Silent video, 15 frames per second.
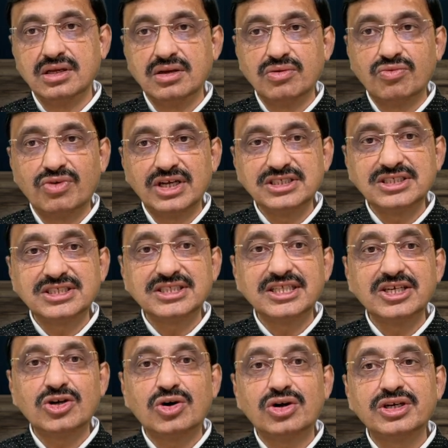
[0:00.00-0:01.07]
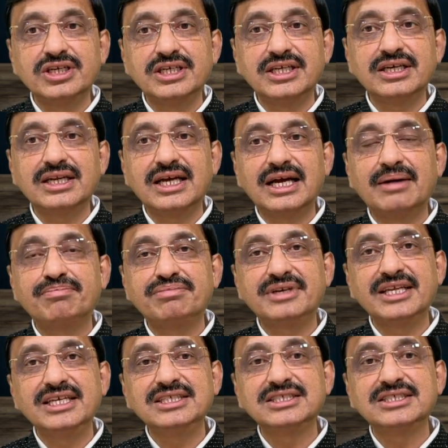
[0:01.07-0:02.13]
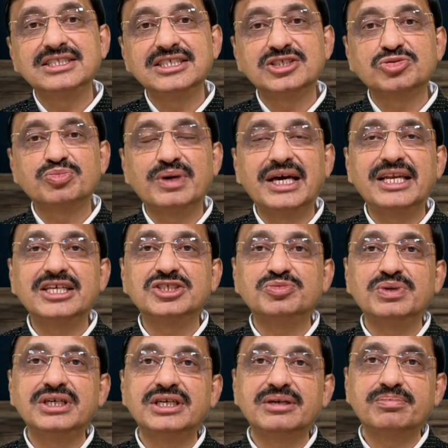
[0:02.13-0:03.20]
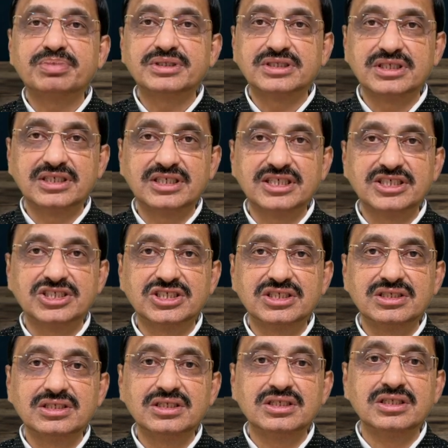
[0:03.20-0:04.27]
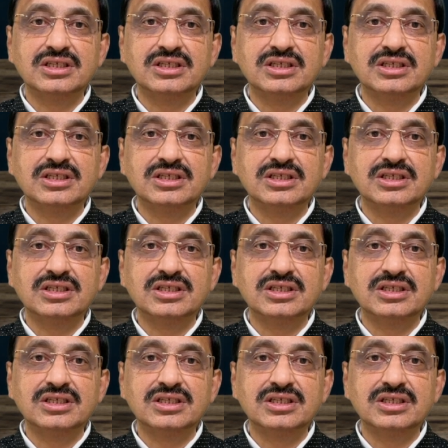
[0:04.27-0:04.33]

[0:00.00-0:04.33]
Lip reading: Once the auditor obtains this management representation,